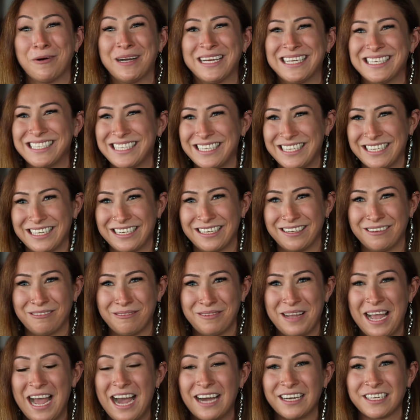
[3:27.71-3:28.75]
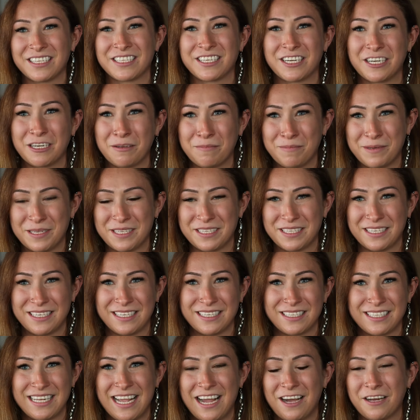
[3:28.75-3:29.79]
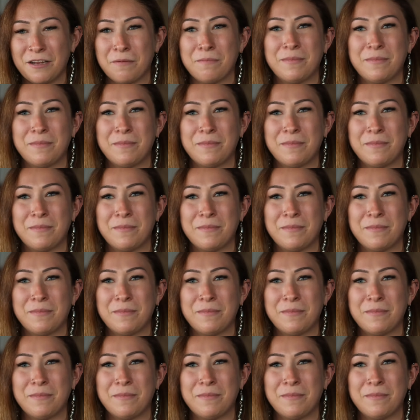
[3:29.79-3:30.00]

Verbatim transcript: idea of how to start a business, how to